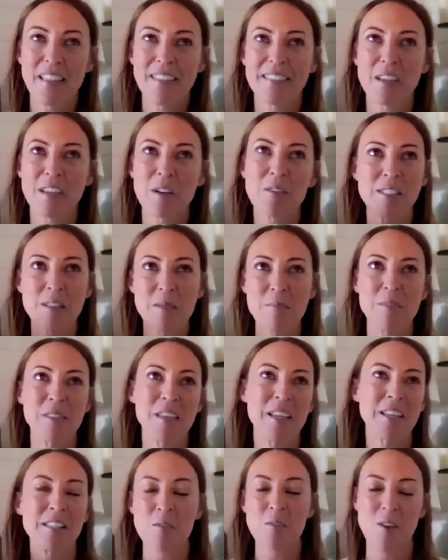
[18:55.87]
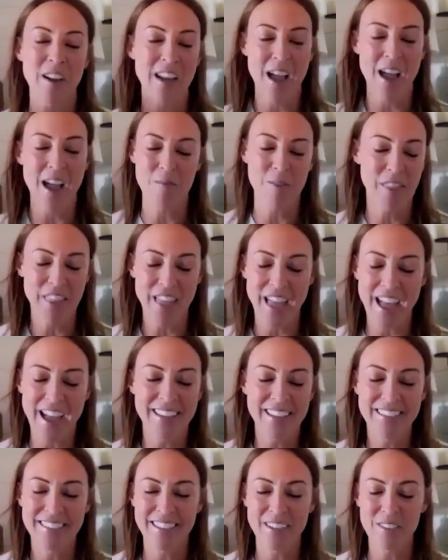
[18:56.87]
there was some things going on with
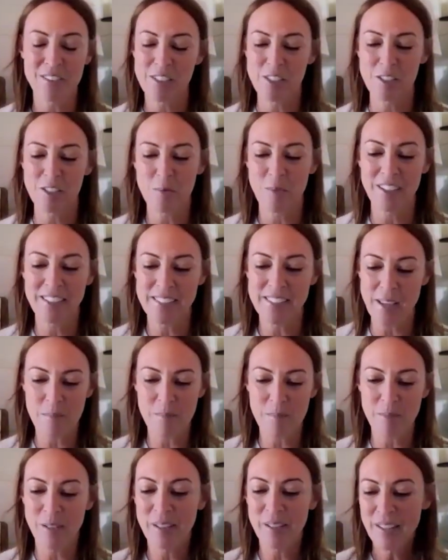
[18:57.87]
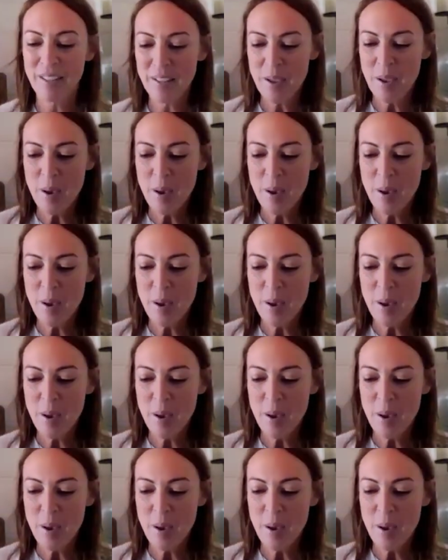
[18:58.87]
that. That was just one example.